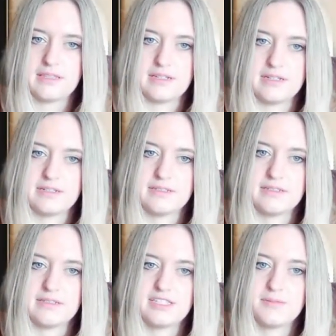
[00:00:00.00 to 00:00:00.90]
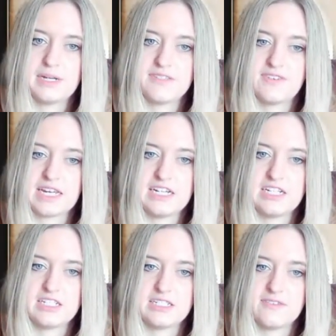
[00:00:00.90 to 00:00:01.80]
The
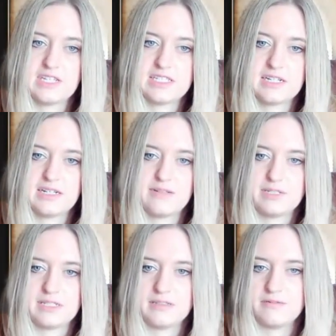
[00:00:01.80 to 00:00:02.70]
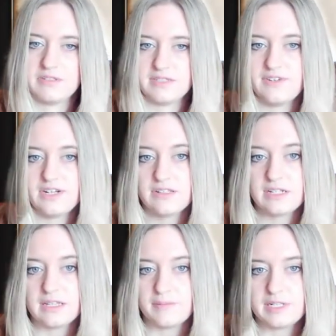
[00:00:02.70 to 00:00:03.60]
specifications of the study was fairly
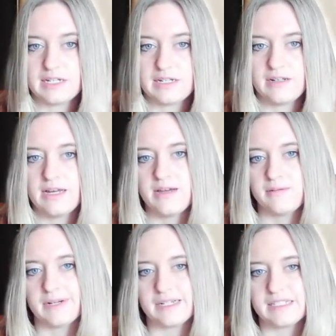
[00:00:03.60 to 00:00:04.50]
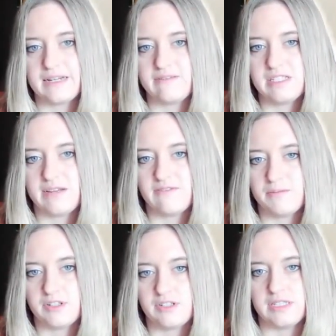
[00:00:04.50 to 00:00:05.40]
limited. About 77%
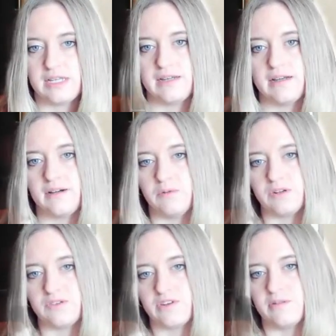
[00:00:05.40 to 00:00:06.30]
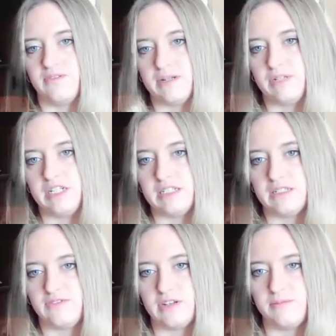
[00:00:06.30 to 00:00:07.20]
awoke from the
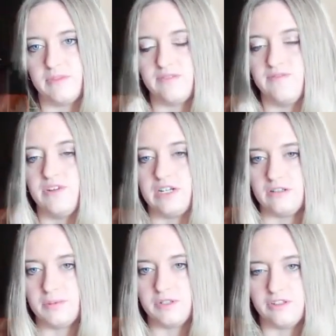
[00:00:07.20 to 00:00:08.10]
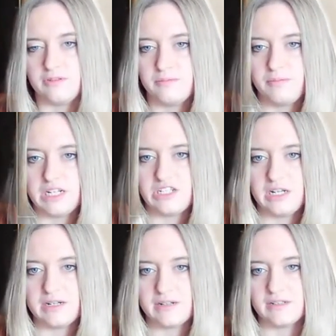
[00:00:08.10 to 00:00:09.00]
vibrations from the variable bed
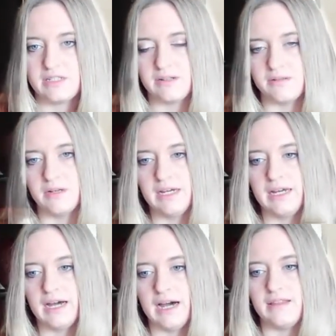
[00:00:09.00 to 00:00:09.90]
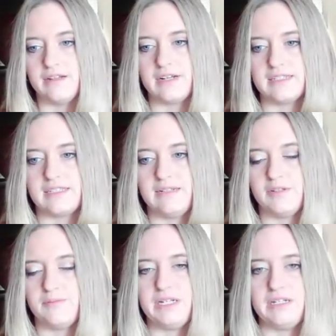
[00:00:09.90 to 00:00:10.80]
shaker. So there does seem
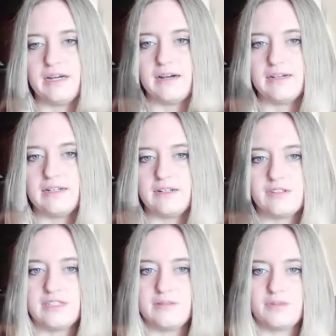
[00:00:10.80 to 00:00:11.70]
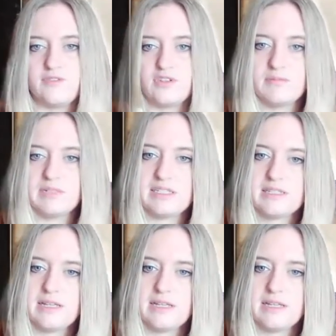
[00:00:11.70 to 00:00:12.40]
to be increasing performance